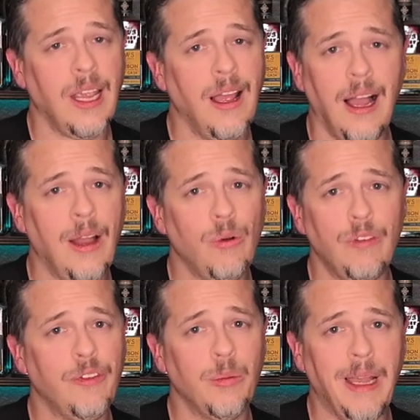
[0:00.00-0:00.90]
I
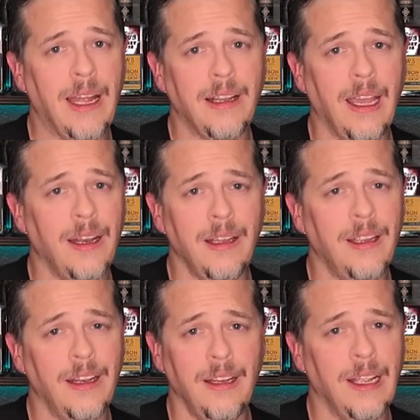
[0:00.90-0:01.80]
won't feel bad
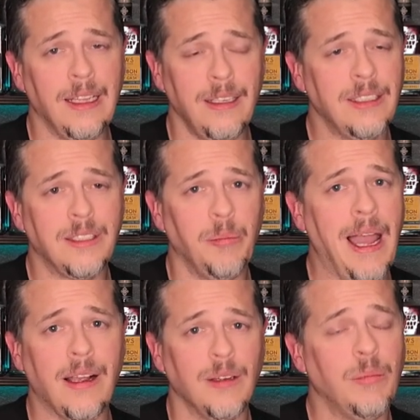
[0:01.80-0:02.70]
getting at least a
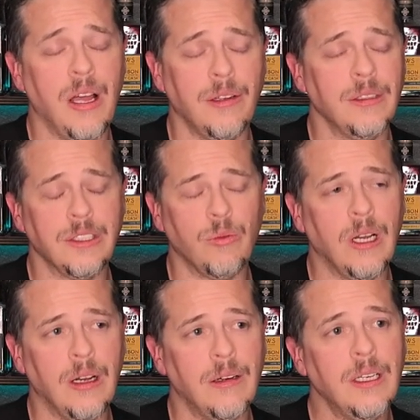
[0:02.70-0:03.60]
backup bottle as
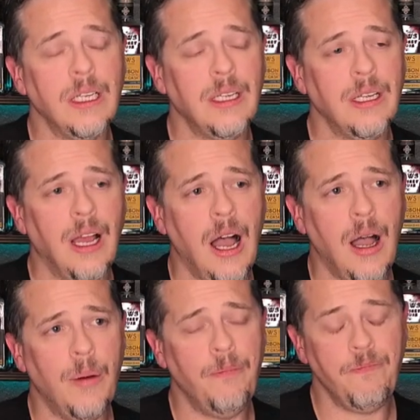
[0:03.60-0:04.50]
well.
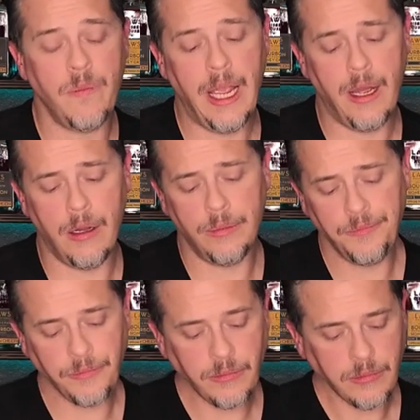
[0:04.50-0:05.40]
Now,
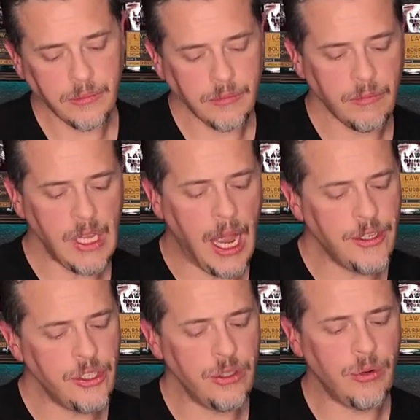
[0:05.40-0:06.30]
I
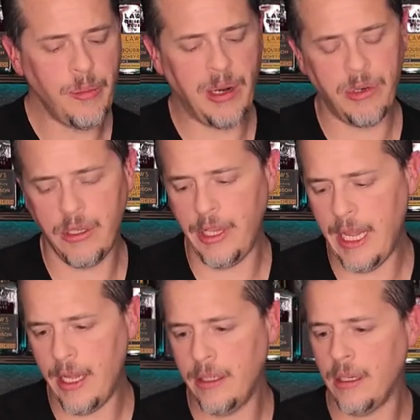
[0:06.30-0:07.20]
do remember
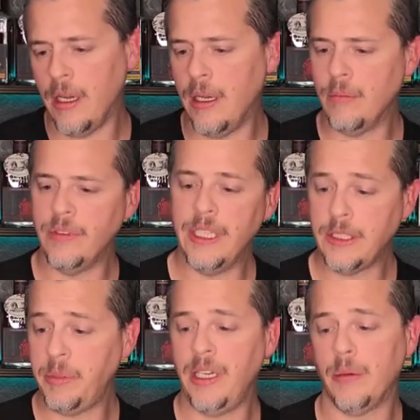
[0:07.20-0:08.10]
that this
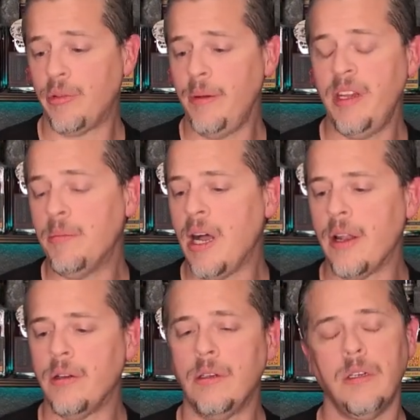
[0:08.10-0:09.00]
being a premium
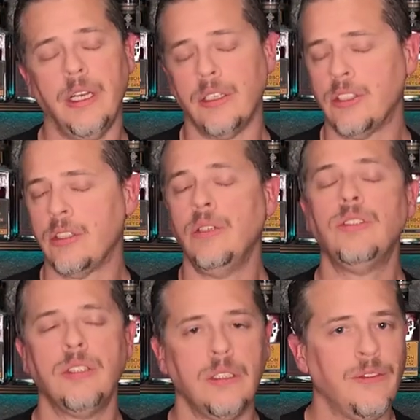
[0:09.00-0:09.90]
bottle, an
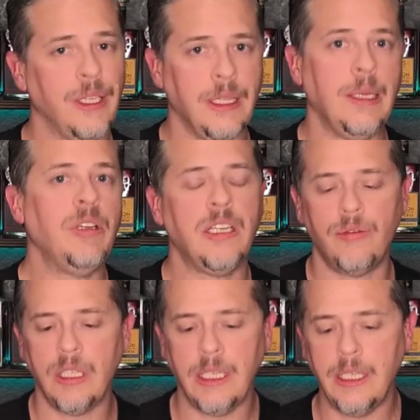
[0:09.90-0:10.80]
exclusive and limited
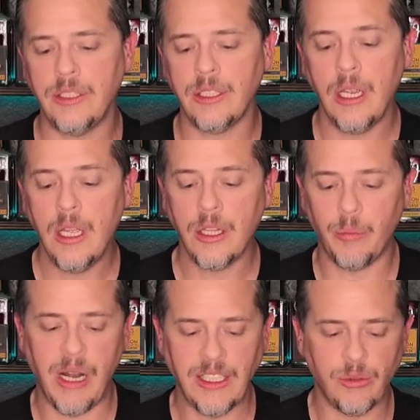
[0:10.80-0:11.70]
release, the
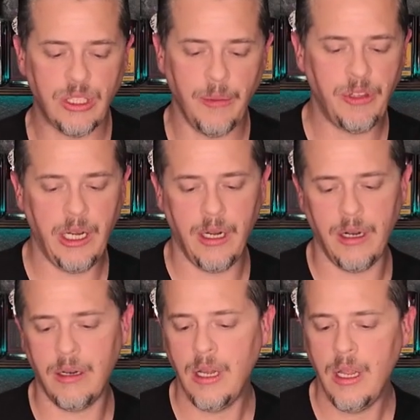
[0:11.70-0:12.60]
price was up
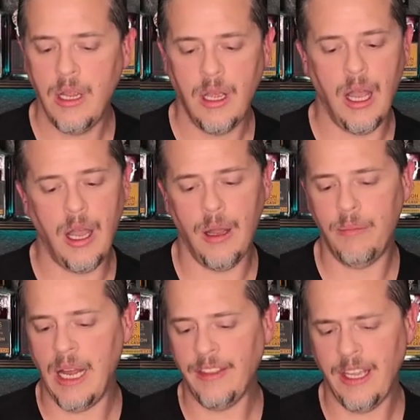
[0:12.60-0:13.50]
there.
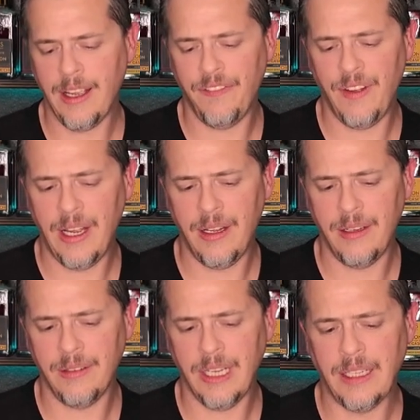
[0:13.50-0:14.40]
I think I
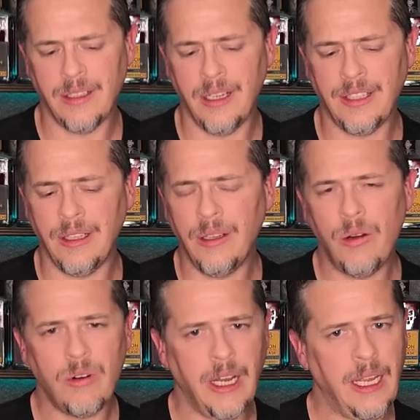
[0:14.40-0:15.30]
found at the
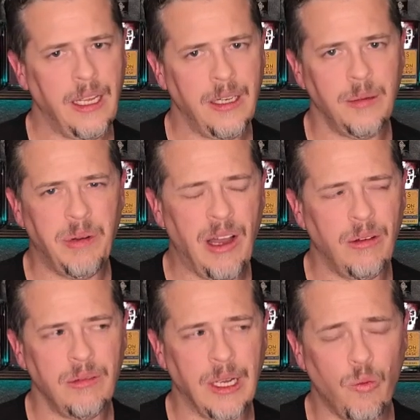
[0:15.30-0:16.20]
lower end
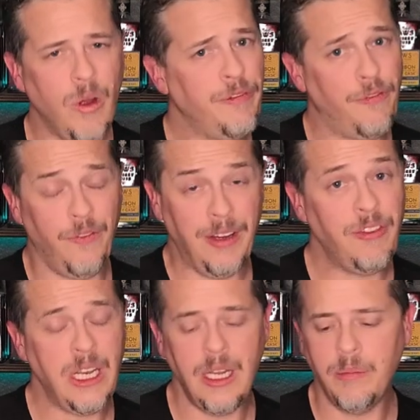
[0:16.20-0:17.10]
about like
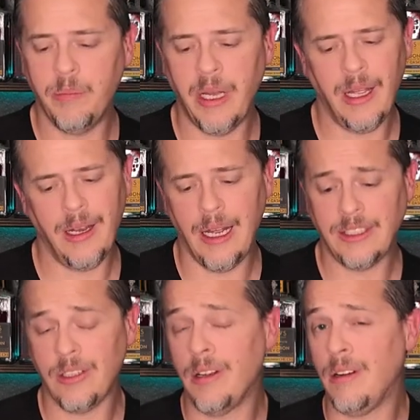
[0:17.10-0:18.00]
150, but I
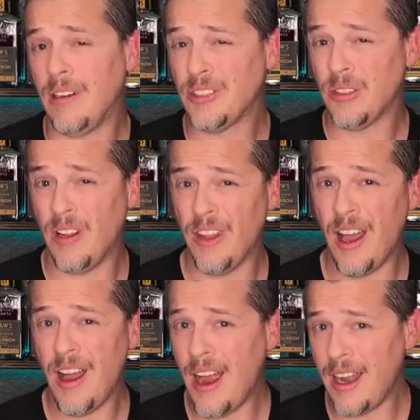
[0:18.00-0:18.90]
saw it also on the
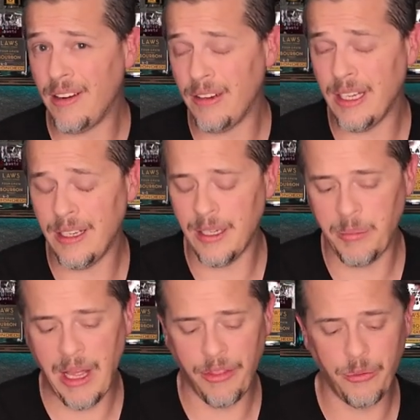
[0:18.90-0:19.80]
higher end at
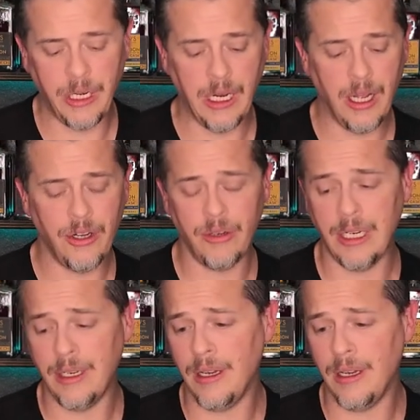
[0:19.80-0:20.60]
about 300.